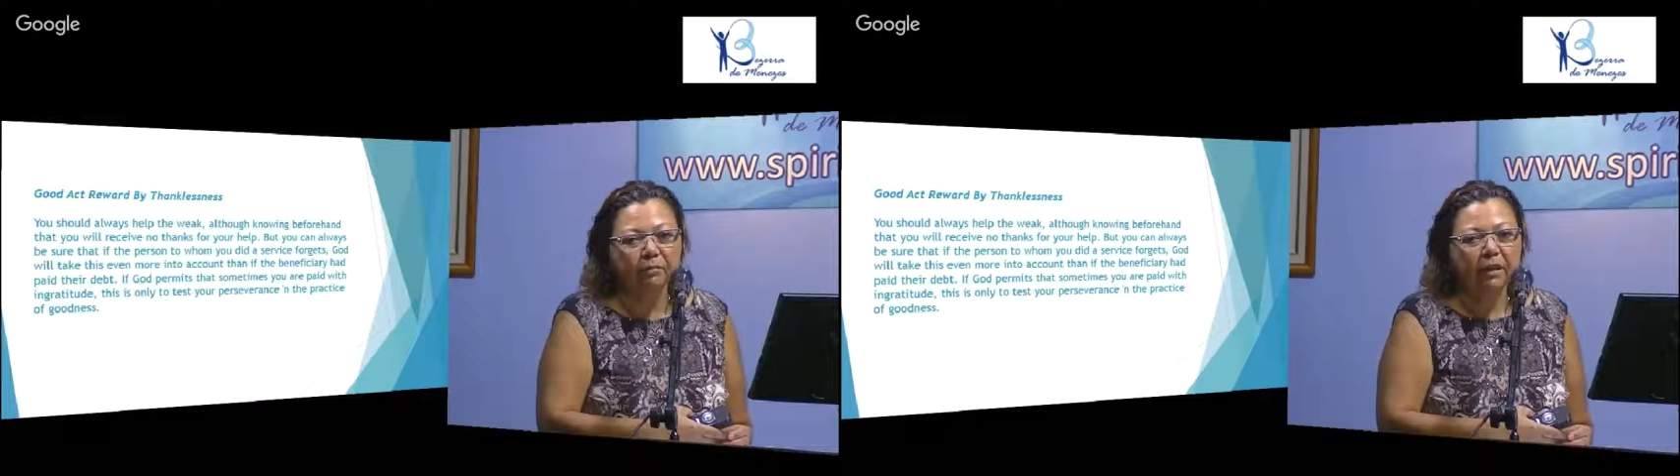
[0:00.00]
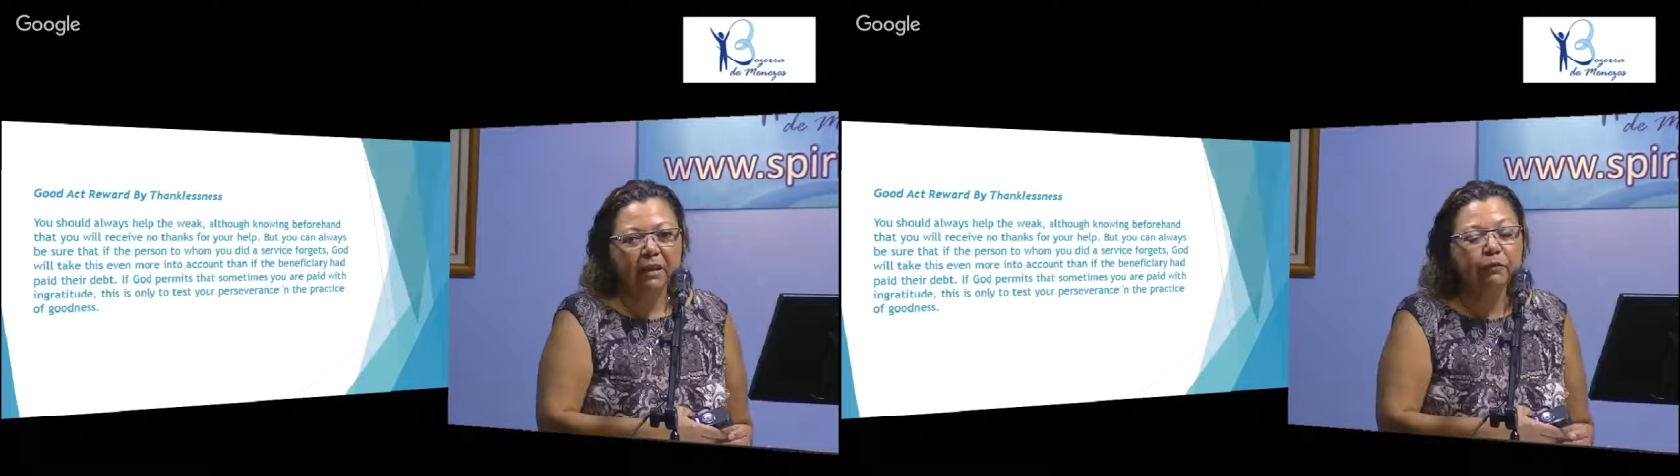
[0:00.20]

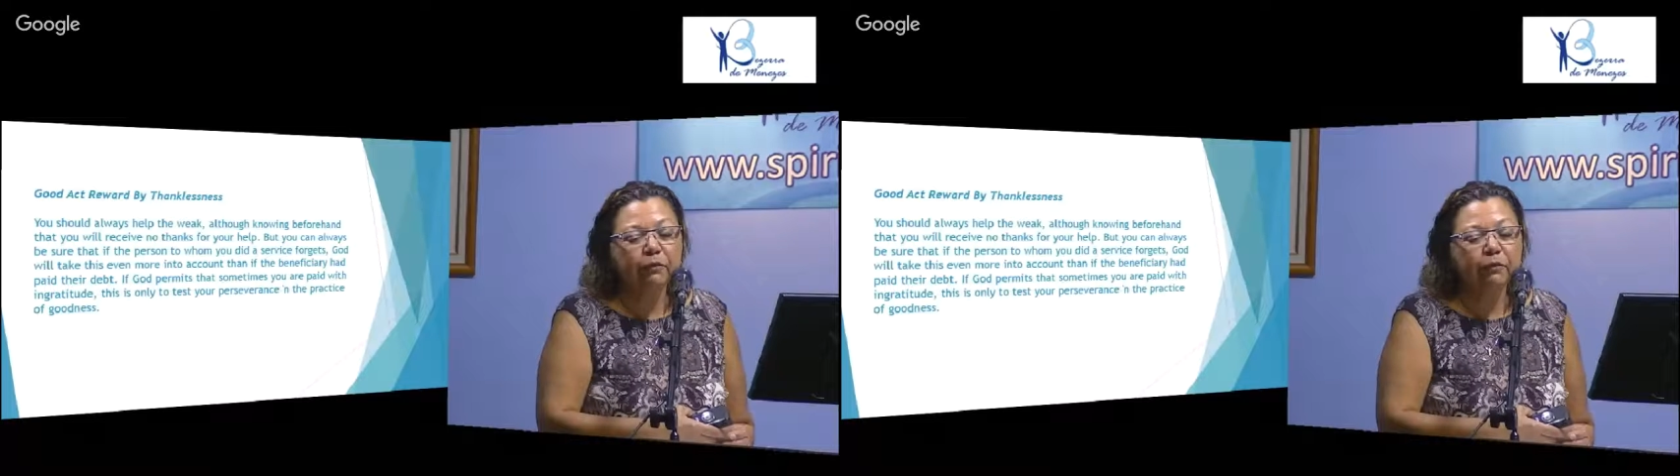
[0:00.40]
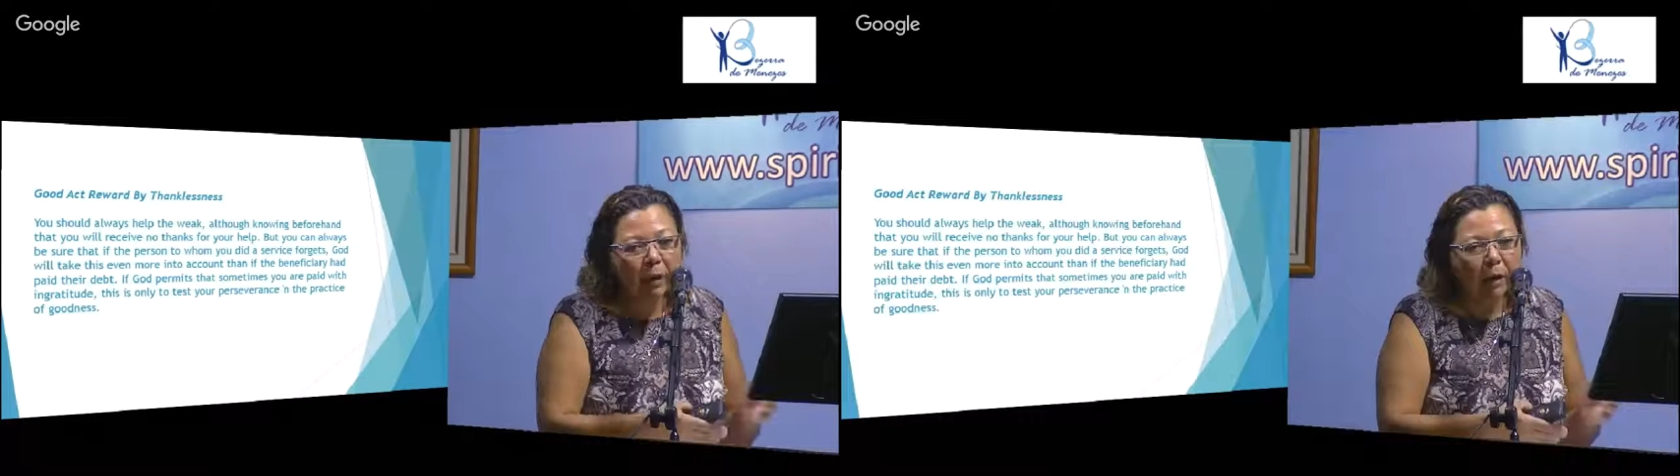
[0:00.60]
If you
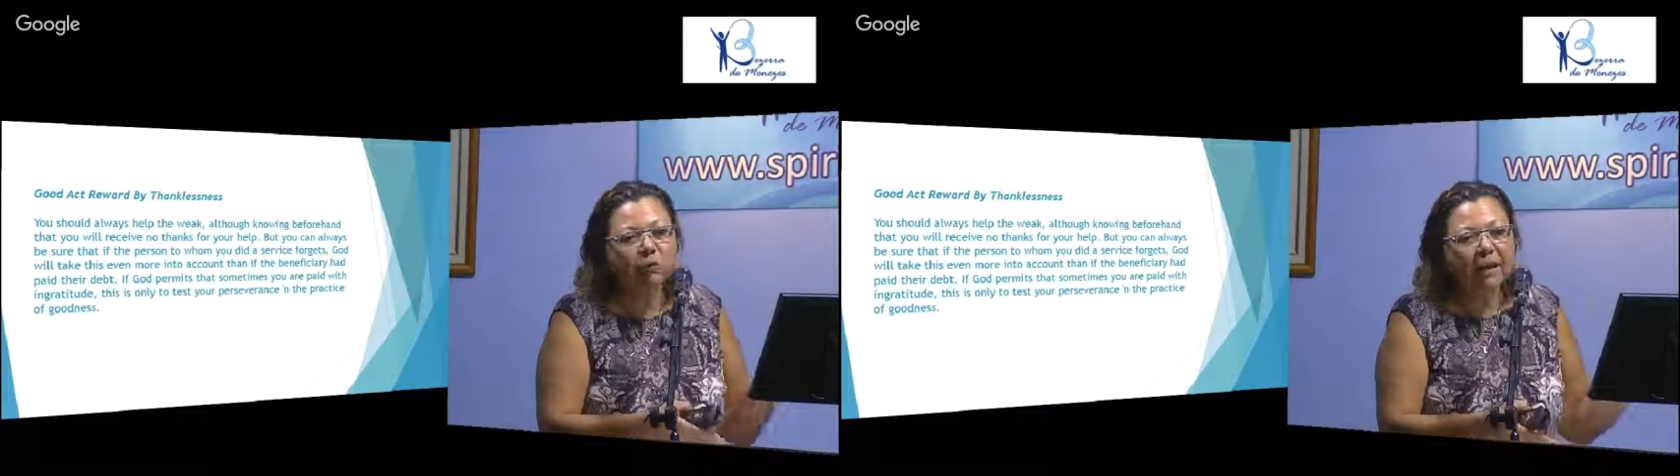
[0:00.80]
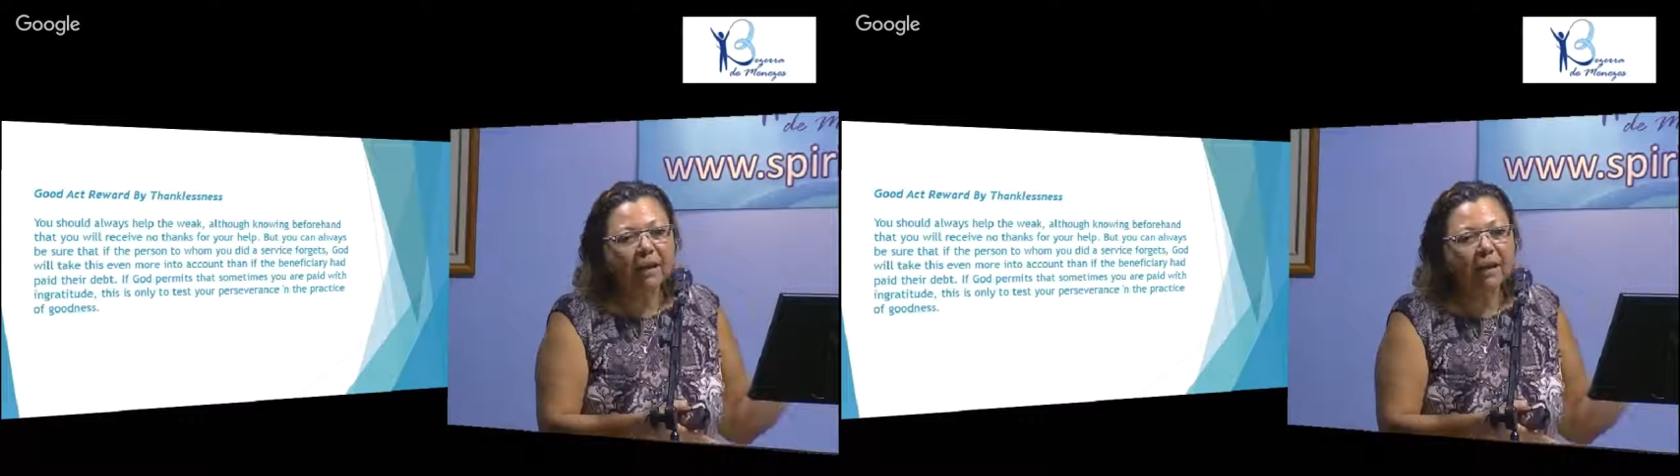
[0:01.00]
are
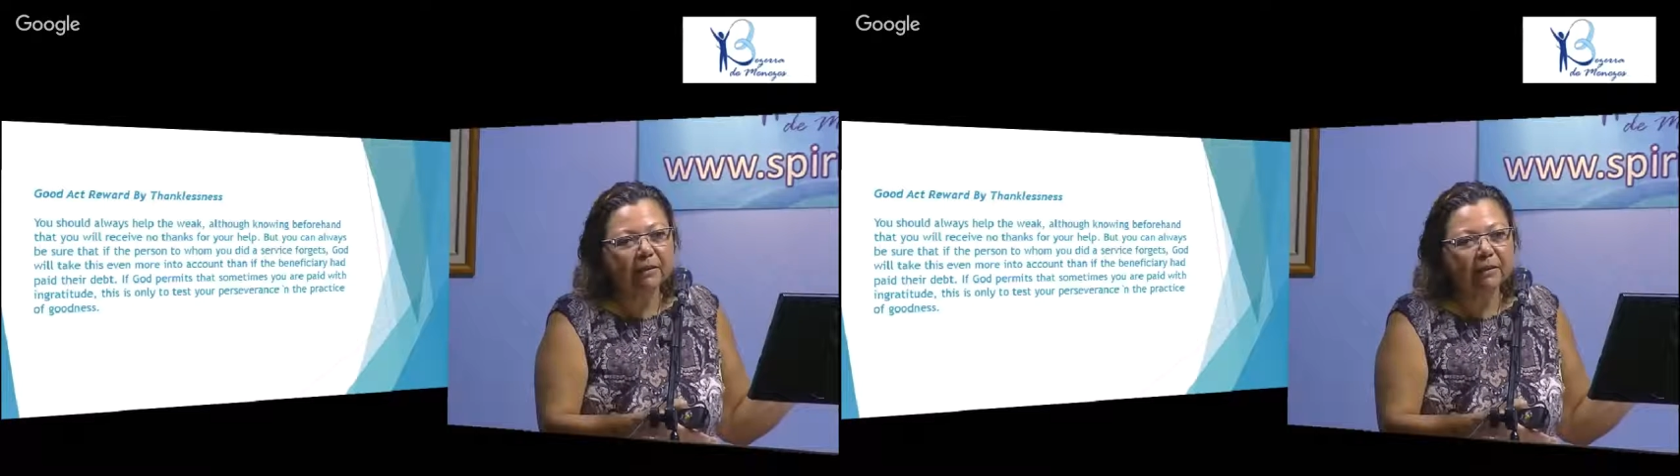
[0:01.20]
expecting